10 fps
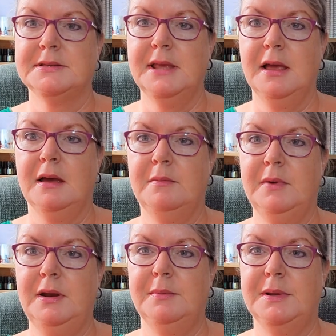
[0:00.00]
yeah, I'm
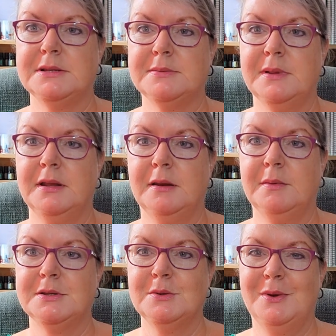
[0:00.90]
really pleased with it. I'm
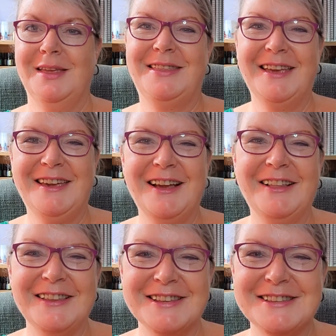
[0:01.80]
just looking at the
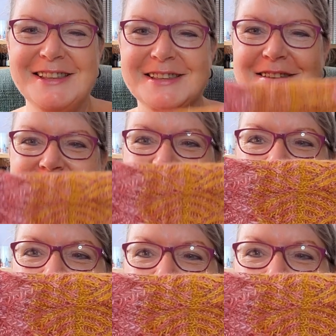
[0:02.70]
colours in the screen.
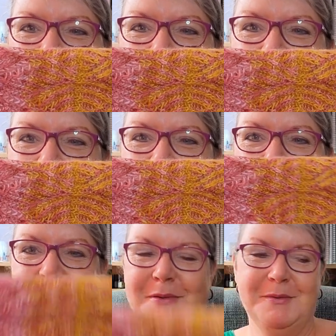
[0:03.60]
Really, really
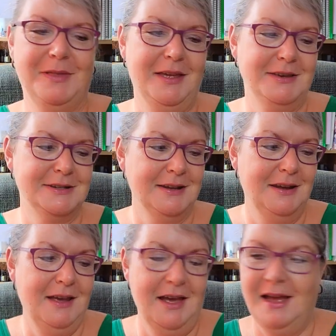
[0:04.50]
happy with it.
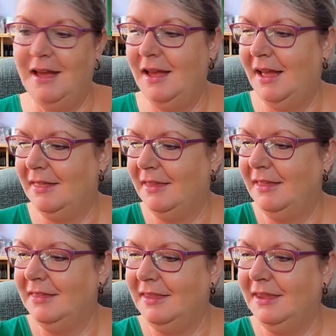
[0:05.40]
And
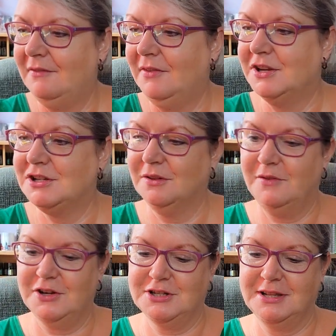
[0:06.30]
then the original
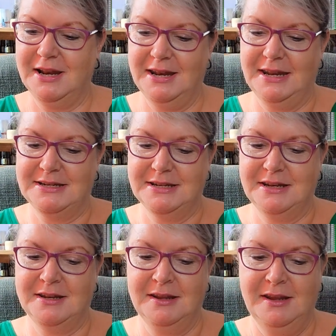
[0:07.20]
version that I
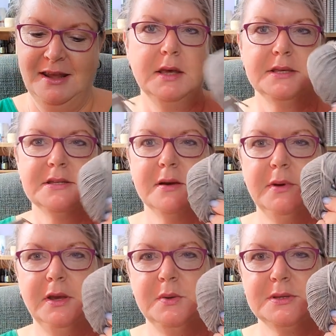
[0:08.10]
knitted. So
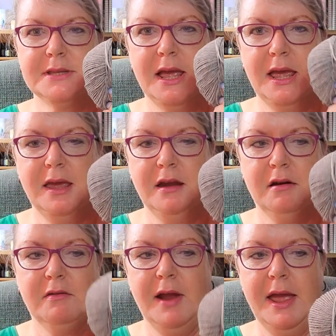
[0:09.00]
I used a
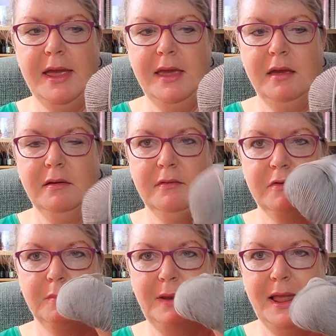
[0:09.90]
grey
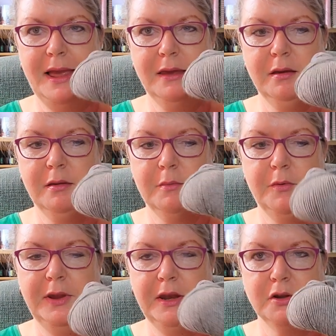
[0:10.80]
from Lang
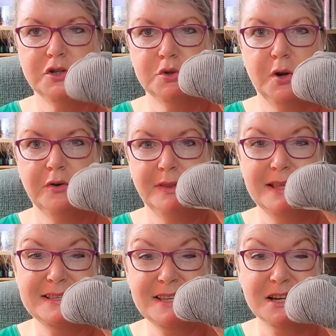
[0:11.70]
Merino 200.
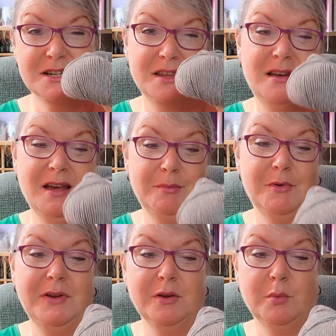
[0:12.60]
This is actually the Lang
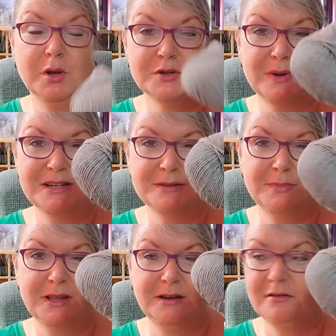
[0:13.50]
Merino 120,
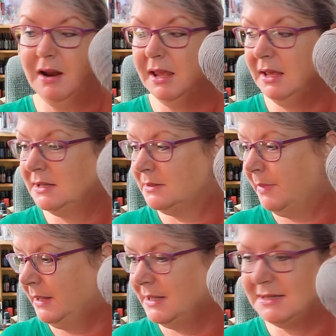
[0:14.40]
but the grey is
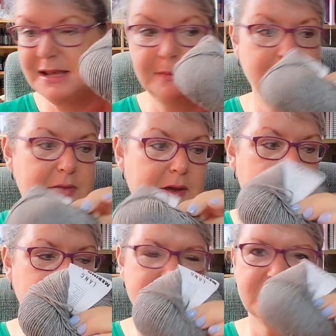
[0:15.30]
about the same, I think.
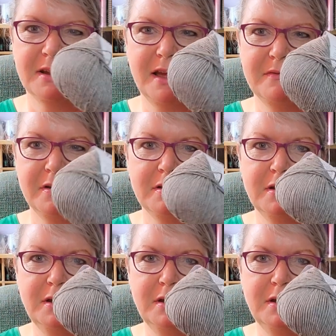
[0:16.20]
I just don't have a